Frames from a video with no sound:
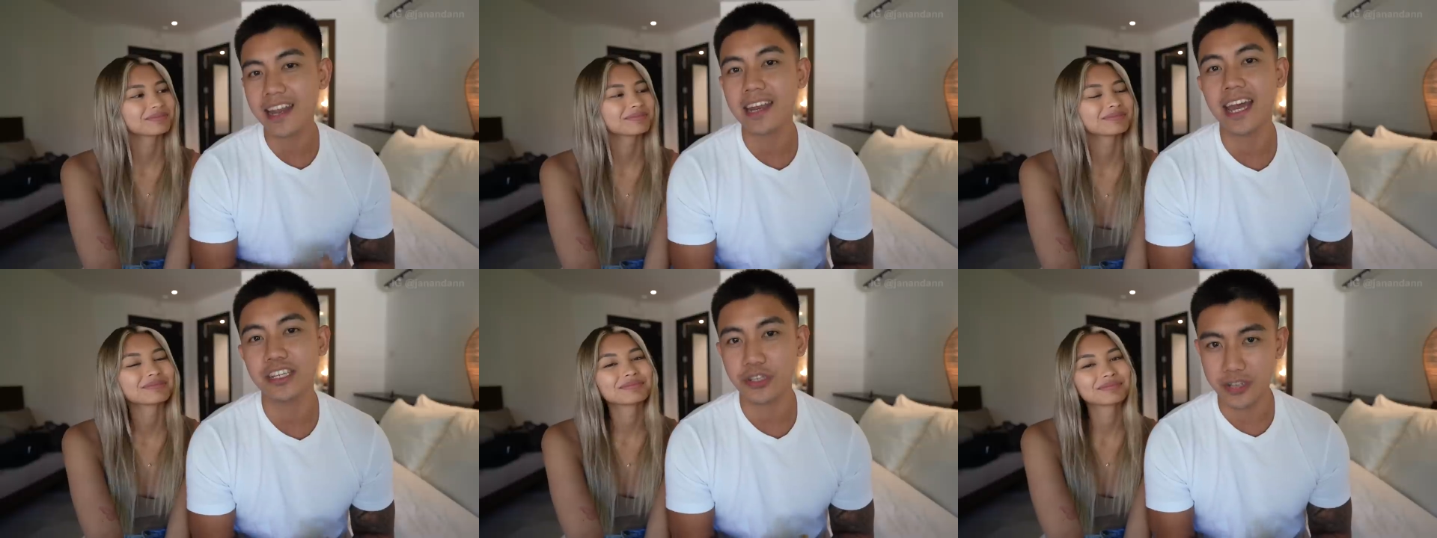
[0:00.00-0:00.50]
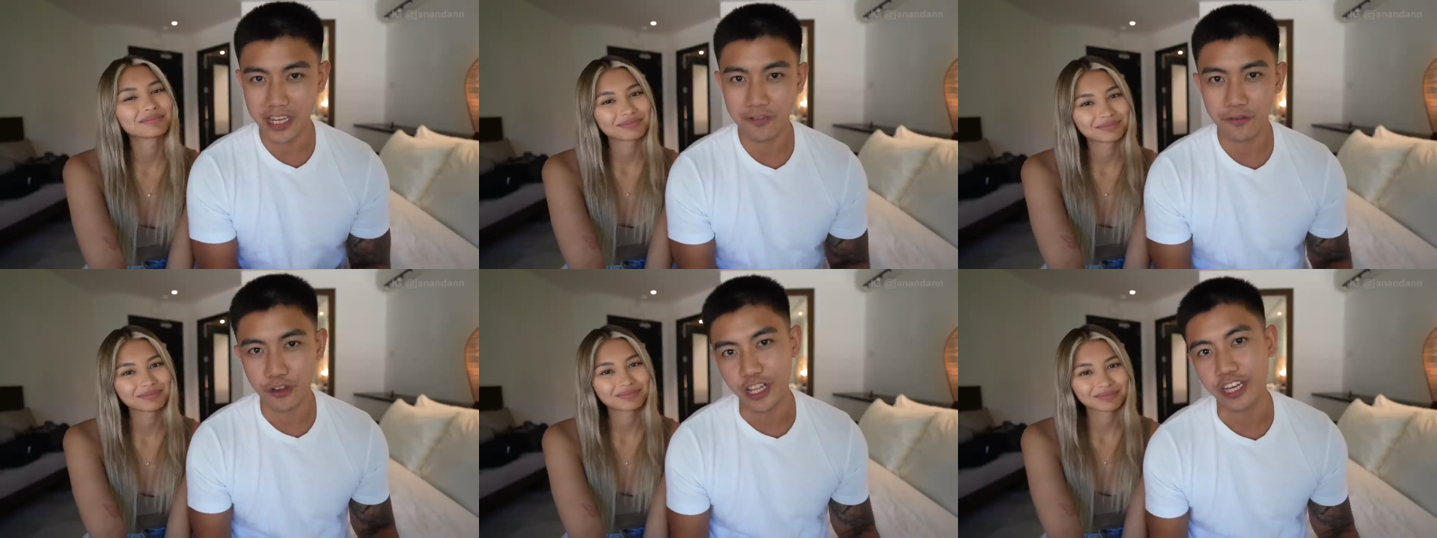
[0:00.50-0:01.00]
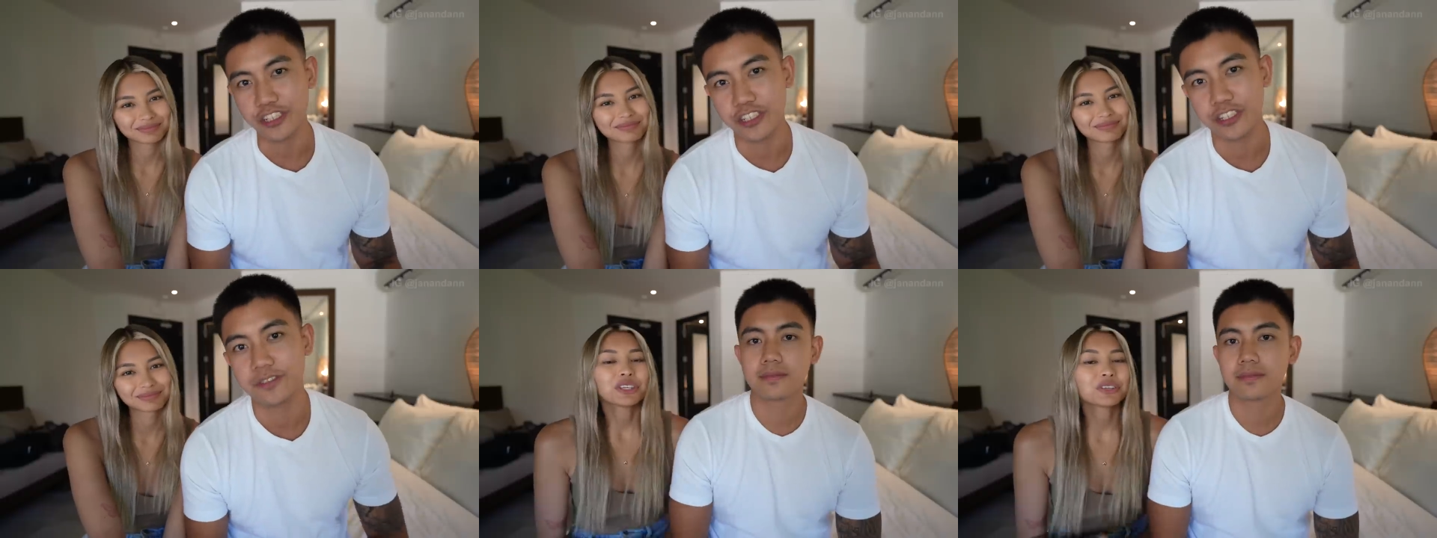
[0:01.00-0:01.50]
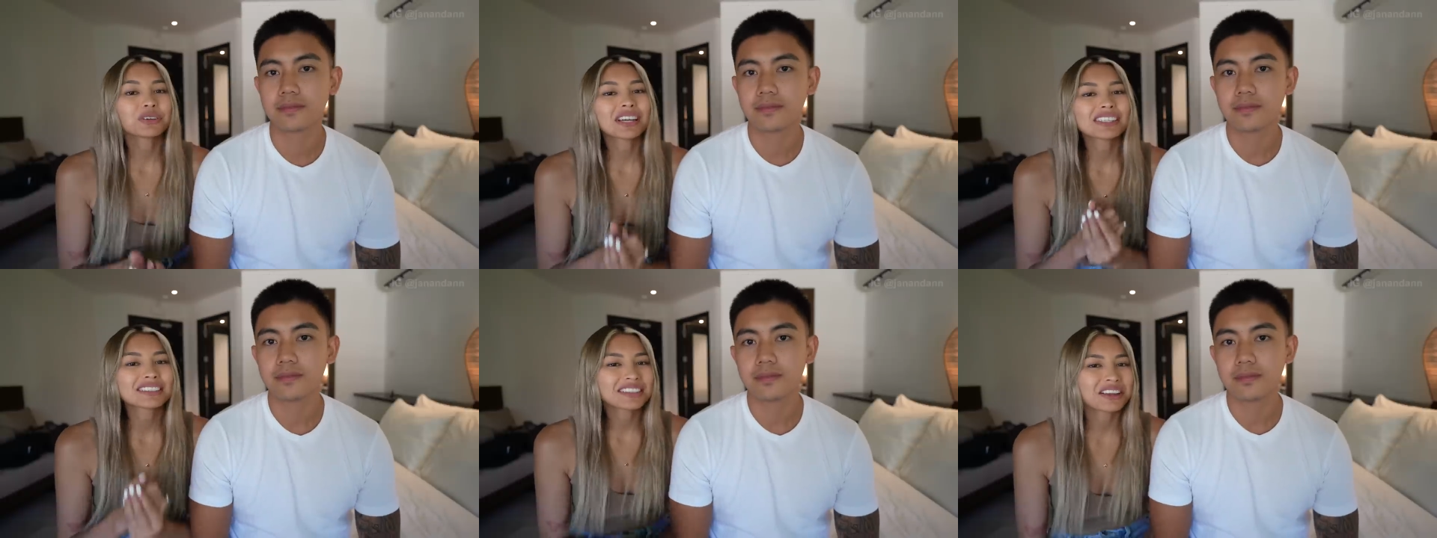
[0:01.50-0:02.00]
Speaker 1: and I should eat for lunch.
Speaker 2: You
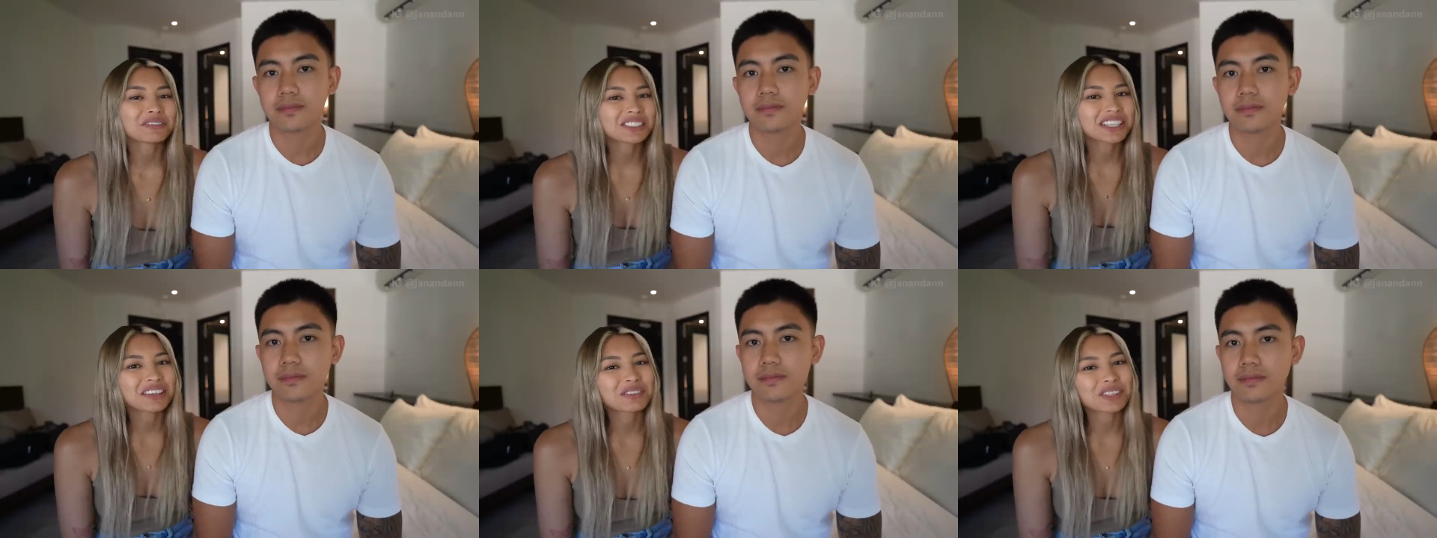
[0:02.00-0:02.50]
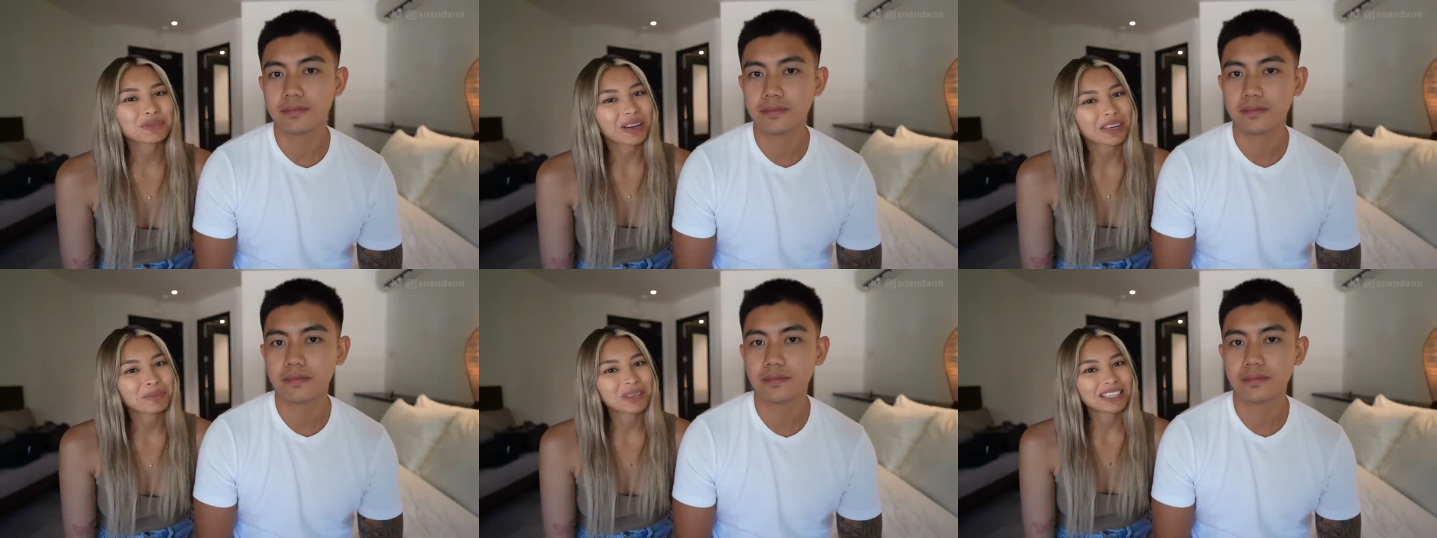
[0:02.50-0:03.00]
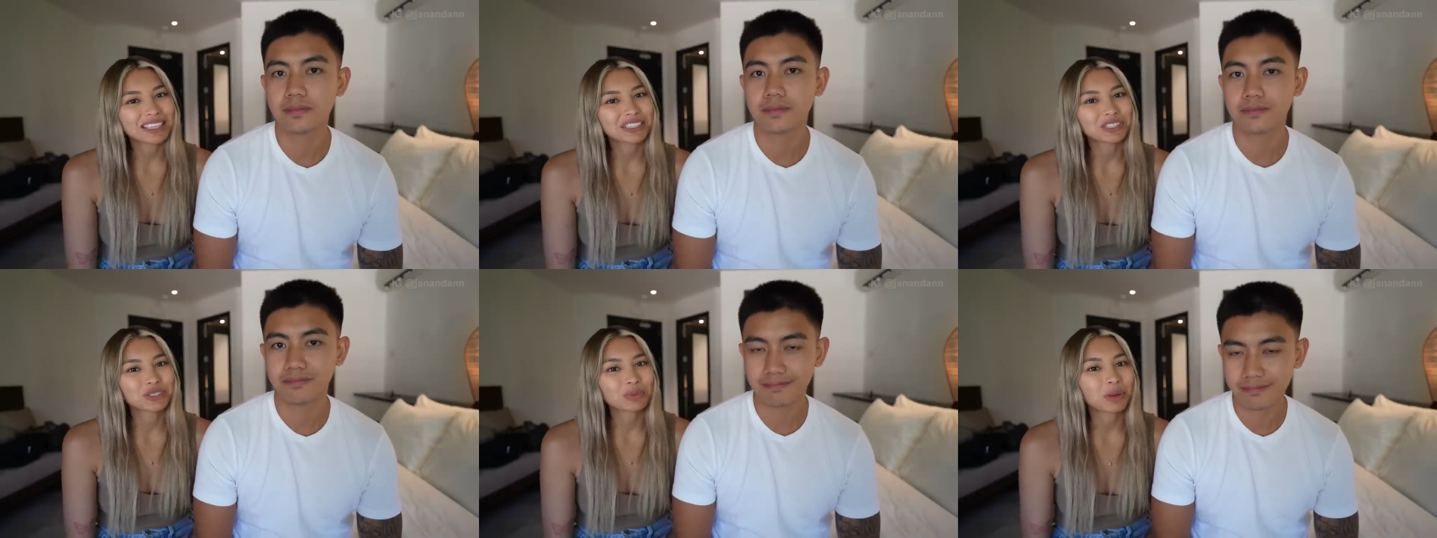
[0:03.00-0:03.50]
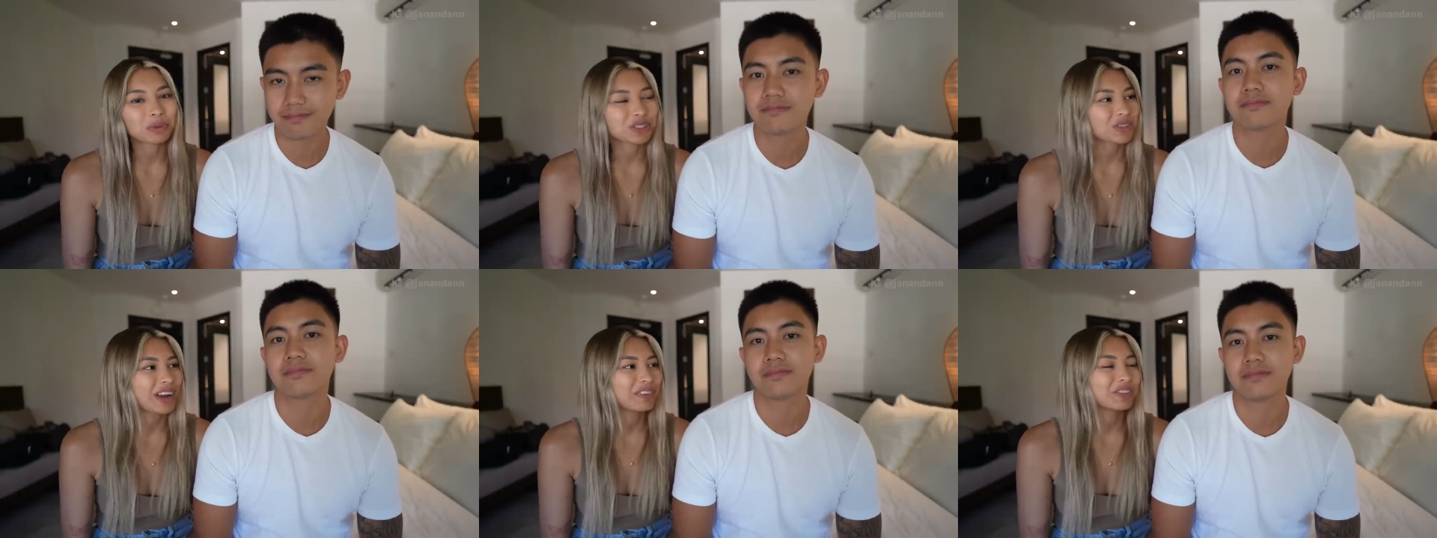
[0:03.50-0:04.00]
guys love to give us recommendations while we
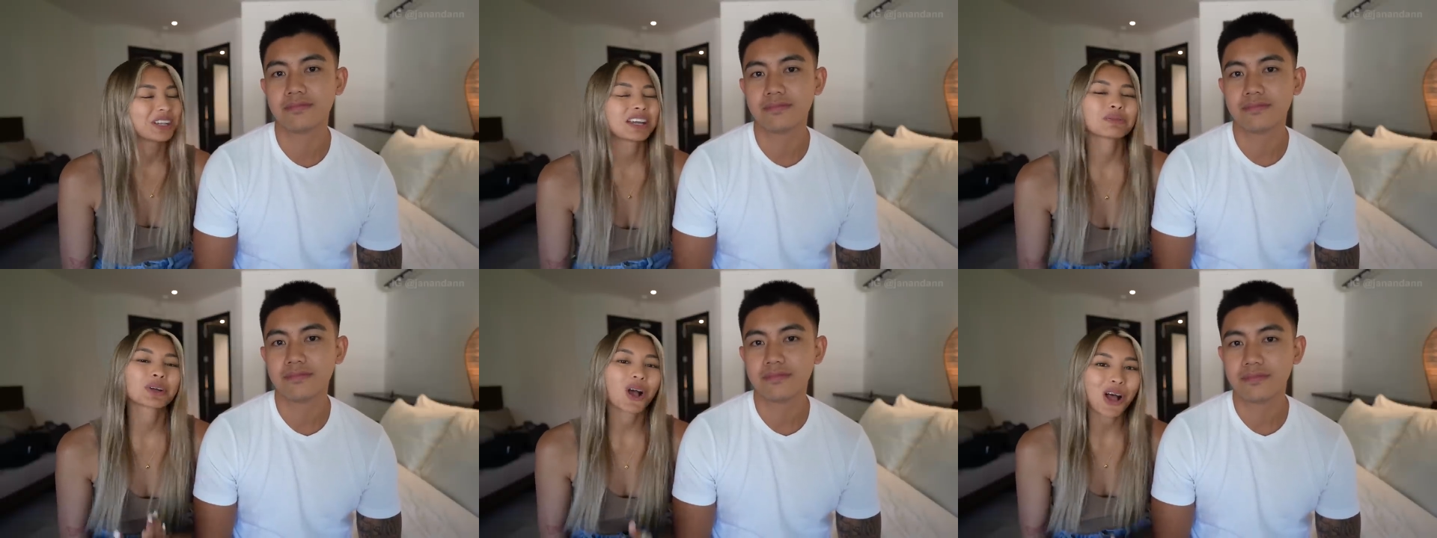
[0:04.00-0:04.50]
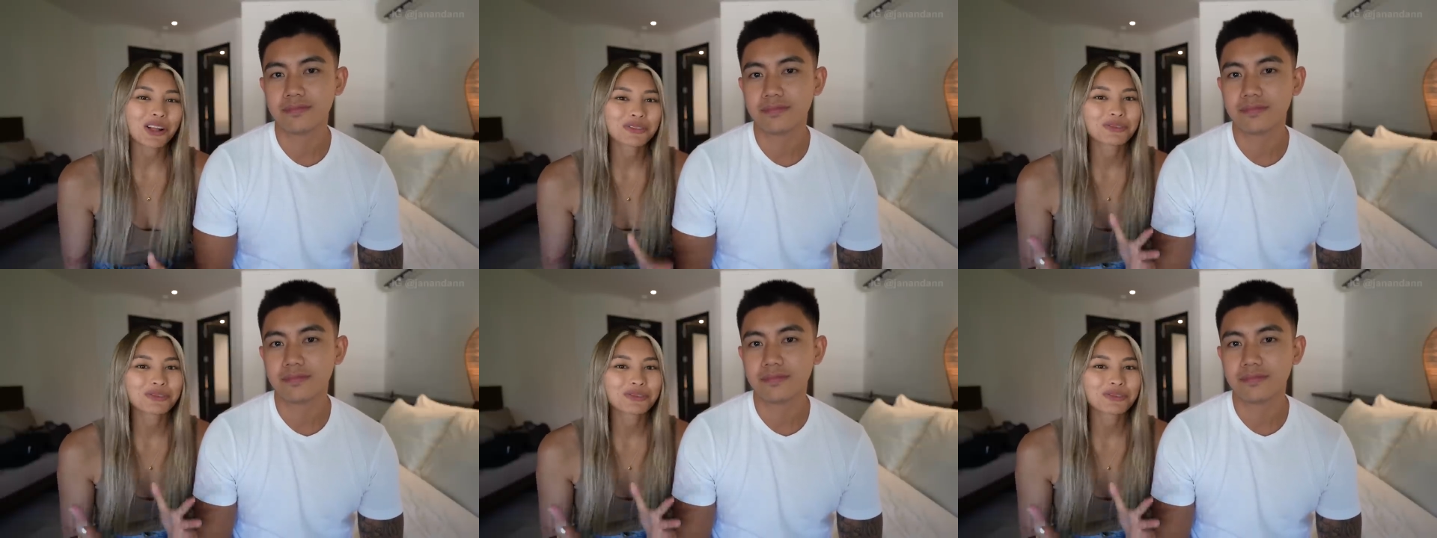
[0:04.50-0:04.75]
travel, and we're all